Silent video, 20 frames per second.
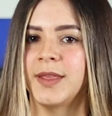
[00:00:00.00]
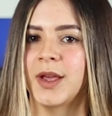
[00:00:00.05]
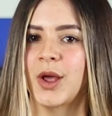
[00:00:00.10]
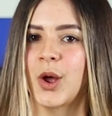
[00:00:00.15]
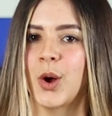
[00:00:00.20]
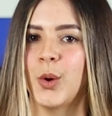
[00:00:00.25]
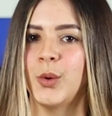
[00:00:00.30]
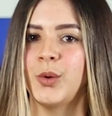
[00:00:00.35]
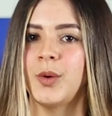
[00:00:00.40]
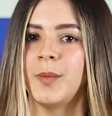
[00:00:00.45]
The
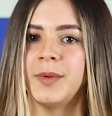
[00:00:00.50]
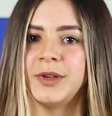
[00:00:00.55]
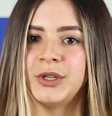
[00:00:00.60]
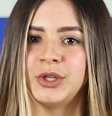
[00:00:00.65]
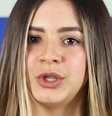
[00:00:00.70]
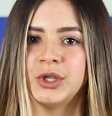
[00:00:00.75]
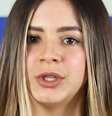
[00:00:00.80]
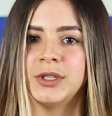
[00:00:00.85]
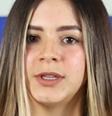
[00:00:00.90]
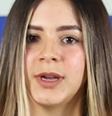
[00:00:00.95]
code
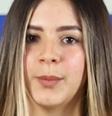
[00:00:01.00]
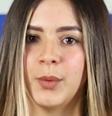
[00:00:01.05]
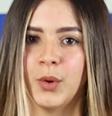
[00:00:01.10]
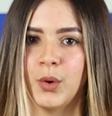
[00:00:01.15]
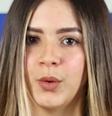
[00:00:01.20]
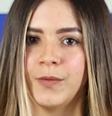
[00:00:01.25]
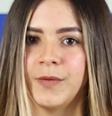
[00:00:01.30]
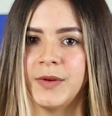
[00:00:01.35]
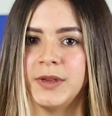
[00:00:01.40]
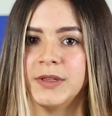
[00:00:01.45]
mentioned
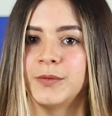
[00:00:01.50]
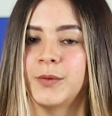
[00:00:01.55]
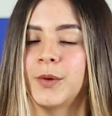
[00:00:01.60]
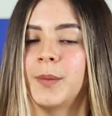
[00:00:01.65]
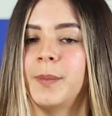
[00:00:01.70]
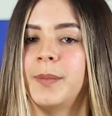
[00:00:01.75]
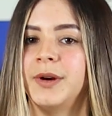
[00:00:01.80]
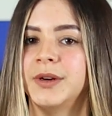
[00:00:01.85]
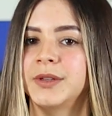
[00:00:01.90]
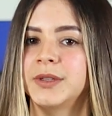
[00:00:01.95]
above is
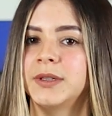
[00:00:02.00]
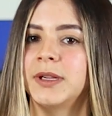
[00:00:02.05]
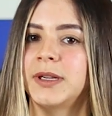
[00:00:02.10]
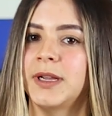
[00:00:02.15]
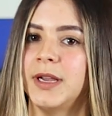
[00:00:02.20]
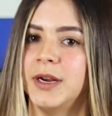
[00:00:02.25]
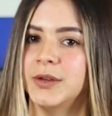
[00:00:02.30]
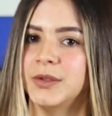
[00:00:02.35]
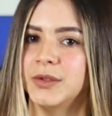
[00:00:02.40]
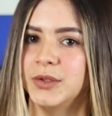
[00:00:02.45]
for personal care